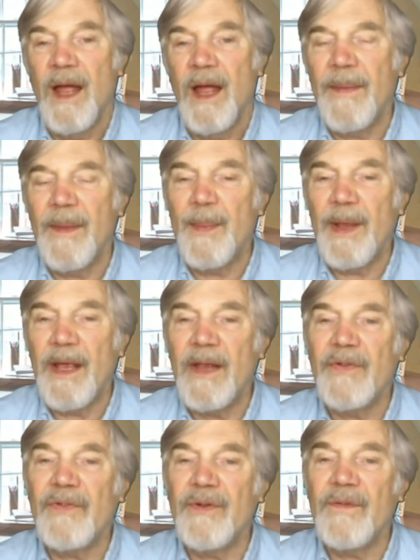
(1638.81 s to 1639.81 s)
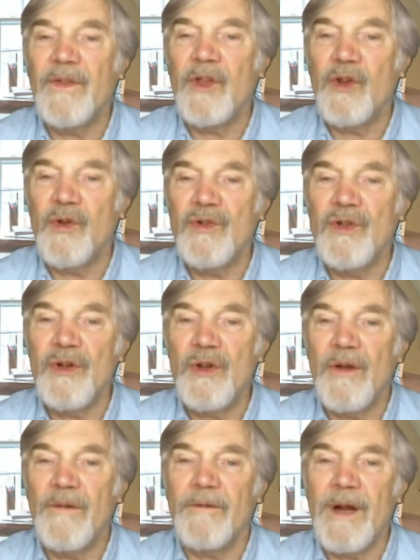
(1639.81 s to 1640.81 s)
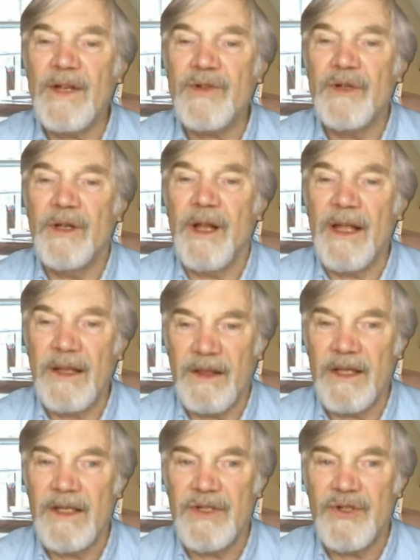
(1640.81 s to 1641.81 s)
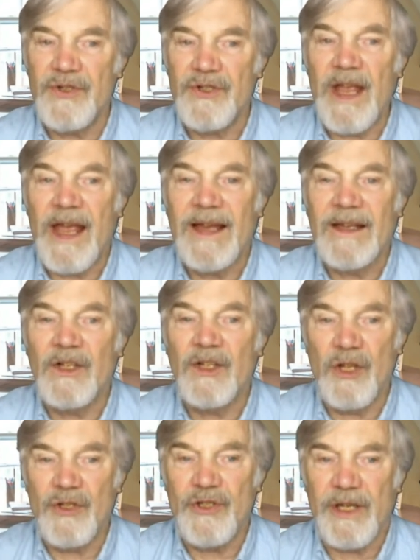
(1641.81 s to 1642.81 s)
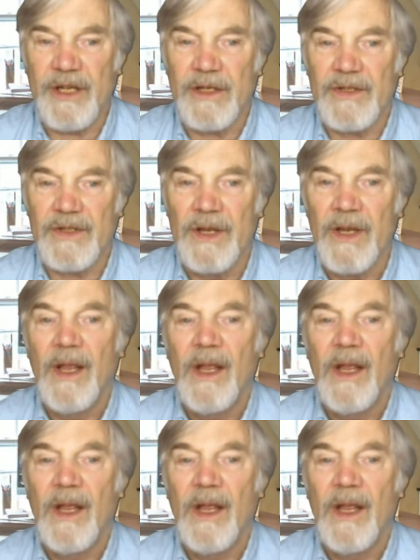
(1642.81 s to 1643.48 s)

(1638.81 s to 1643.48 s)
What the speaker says: at the behest of the Union of Rational Atheists and Agnostics,